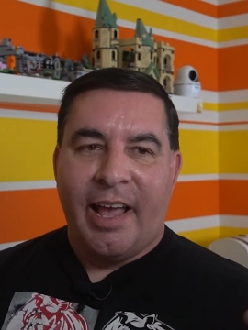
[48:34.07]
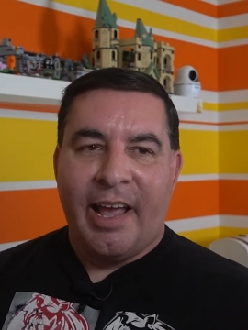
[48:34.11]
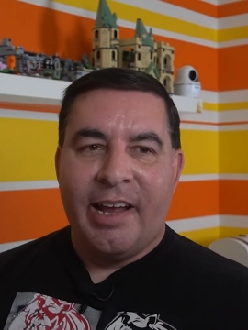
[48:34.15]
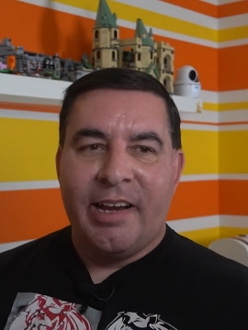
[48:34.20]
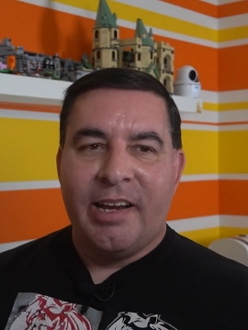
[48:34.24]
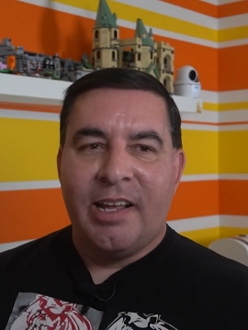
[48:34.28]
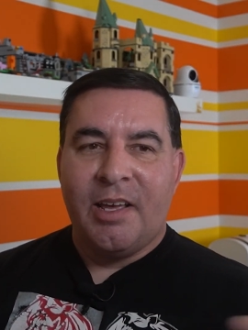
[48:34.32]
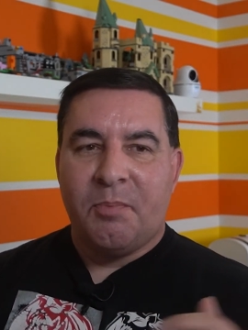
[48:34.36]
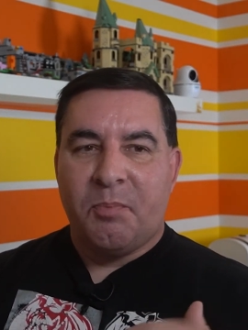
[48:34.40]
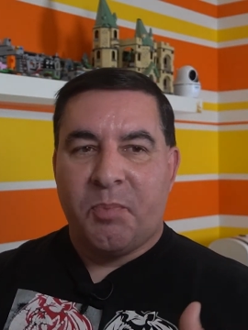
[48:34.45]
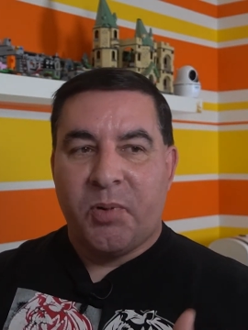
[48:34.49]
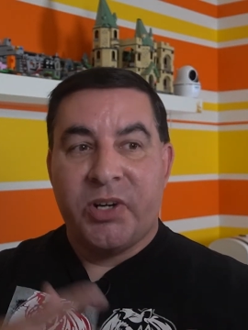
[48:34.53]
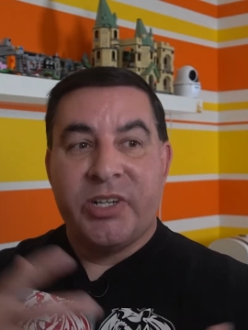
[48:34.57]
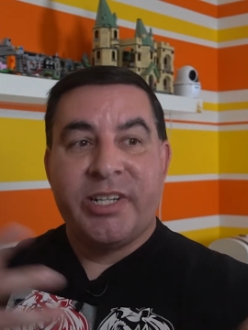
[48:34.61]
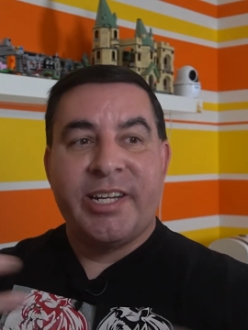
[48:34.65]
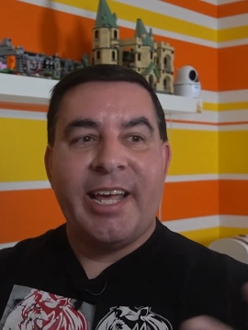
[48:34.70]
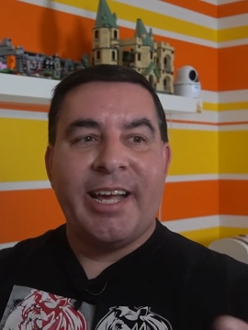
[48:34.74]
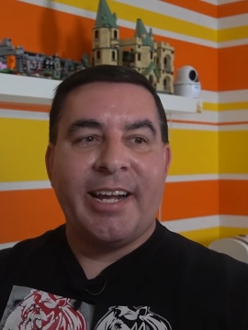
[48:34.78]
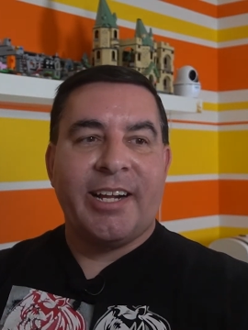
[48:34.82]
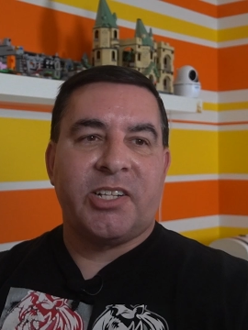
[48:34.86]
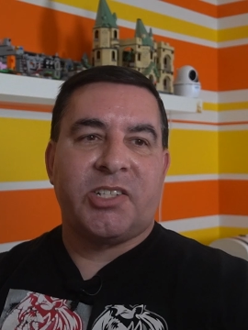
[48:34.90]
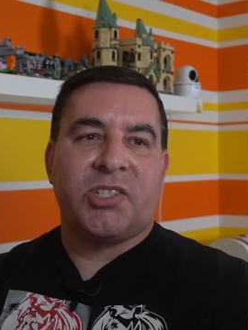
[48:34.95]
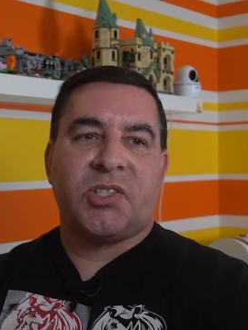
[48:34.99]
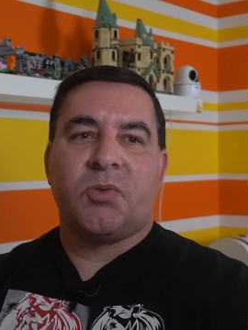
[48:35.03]
and it
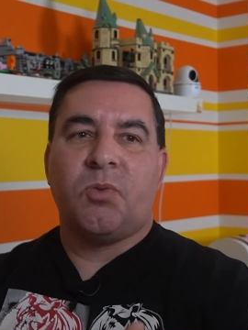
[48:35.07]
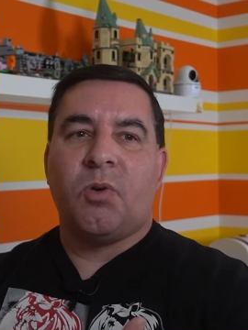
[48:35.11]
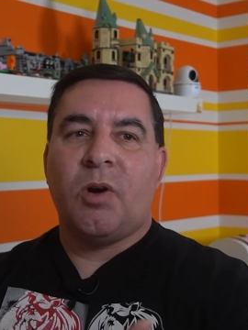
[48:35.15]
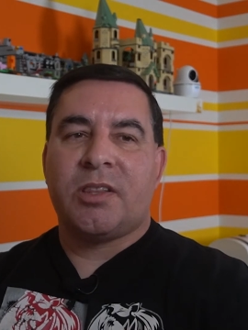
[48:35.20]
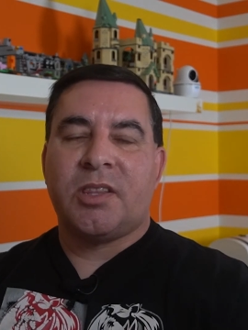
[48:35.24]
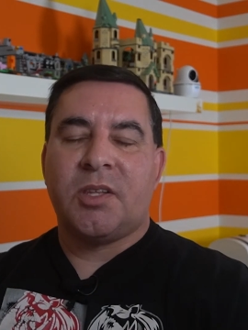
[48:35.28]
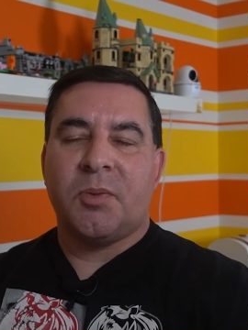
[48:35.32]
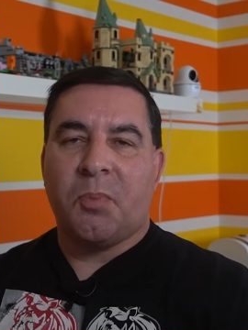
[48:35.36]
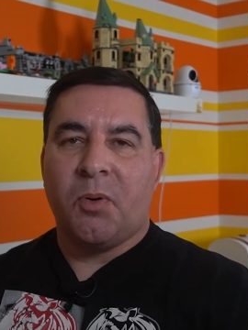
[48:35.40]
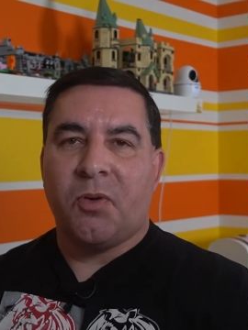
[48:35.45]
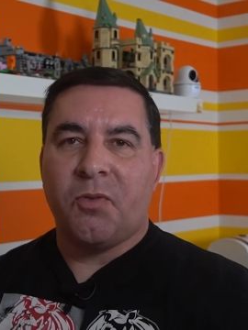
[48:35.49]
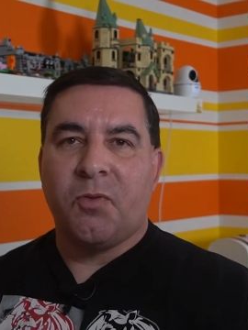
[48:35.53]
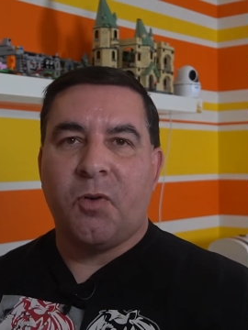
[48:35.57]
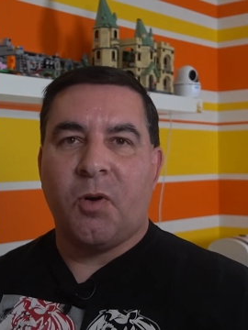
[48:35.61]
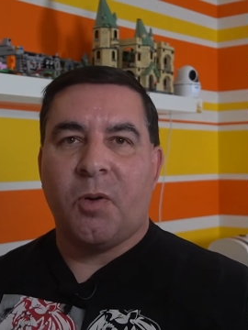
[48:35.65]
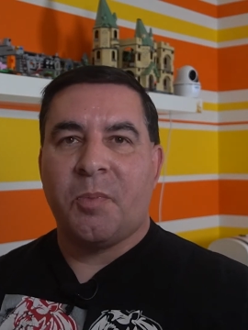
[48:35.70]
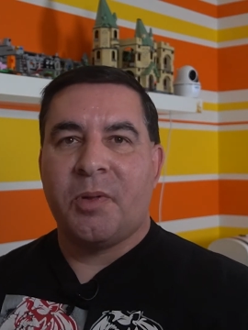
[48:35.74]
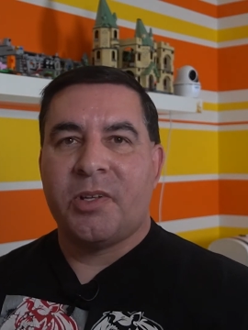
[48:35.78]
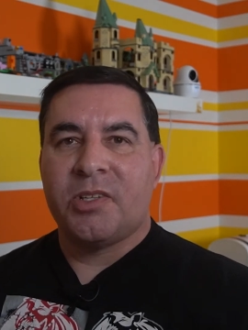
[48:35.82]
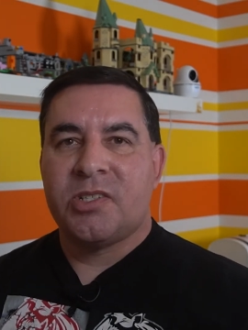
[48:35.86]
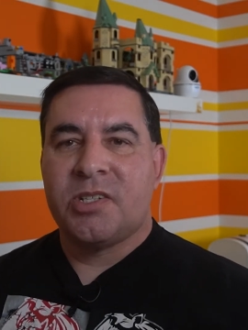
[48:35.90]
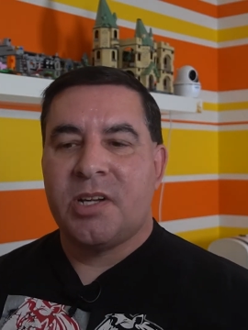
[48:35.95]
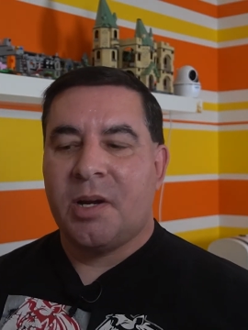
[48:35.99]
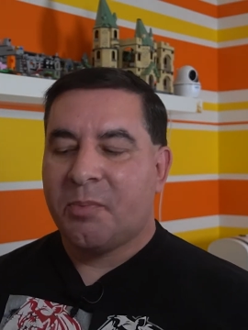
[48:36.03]
predicts what the
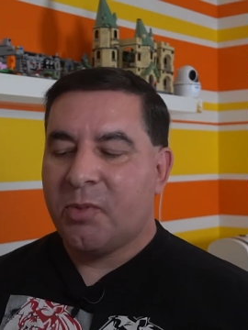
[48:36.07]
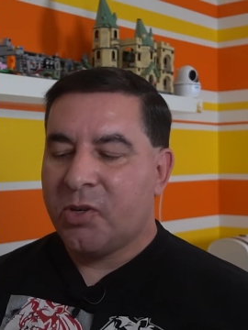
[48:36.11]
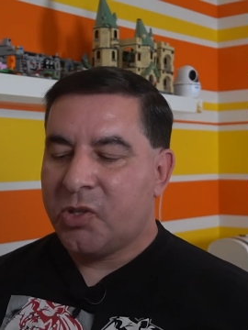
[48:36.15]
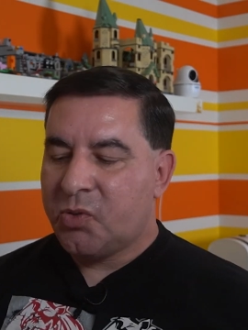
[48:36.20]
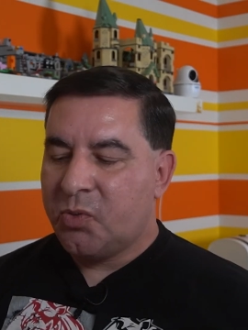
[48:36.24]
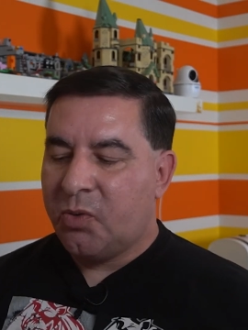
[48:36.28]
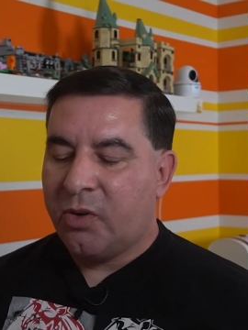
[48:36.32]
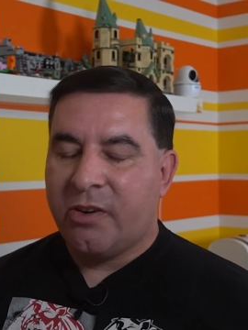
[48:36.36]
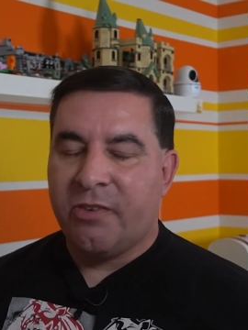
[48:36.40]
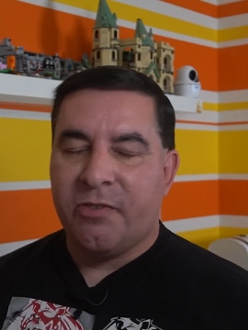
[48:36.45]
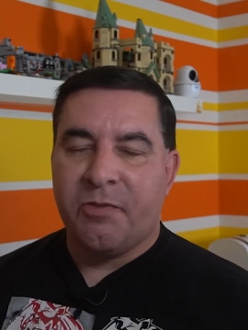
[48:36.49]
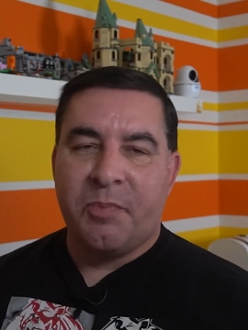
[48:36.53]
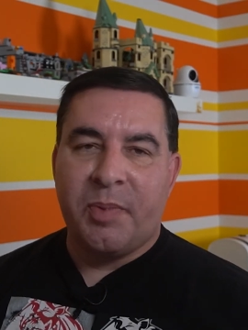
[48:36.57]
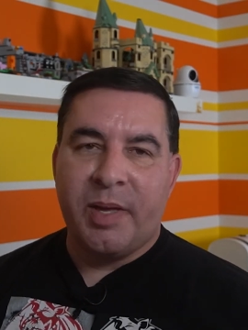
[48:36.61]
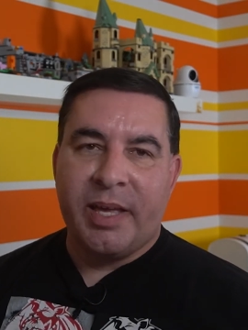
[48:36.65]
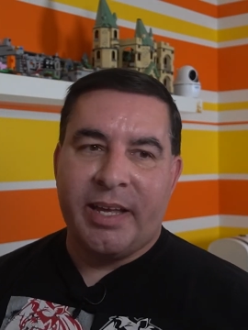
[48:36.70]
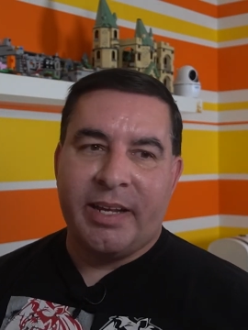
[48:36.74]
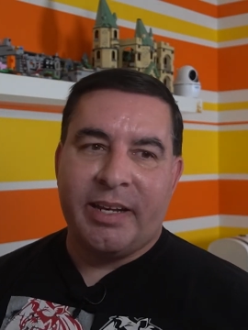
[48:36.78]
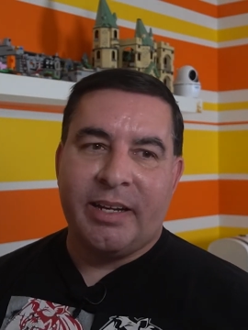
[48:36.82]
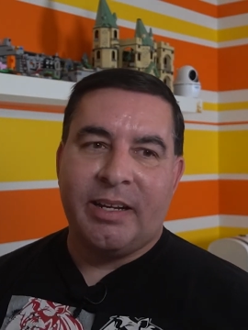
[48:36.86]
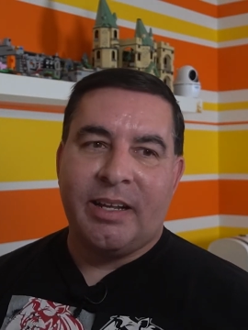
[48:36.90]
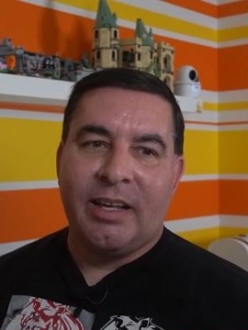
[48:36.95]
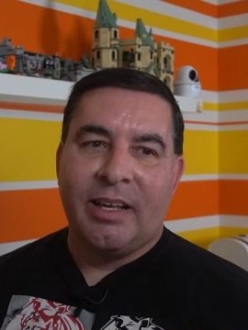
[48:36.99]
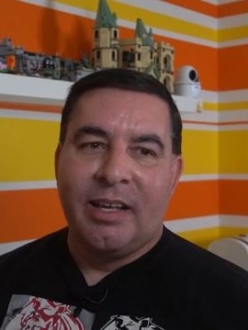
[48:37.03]
performance numbers would have
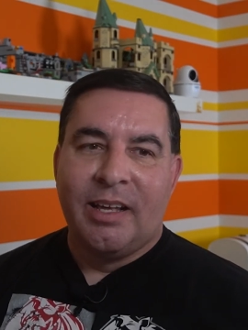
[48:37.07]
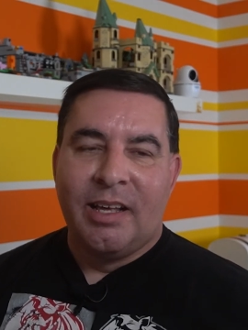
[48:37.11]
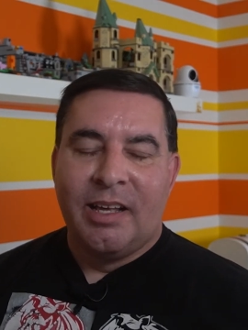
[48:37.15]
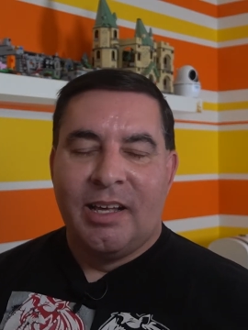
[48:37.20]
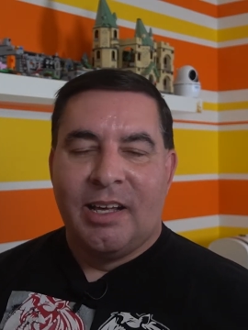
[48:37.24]
been.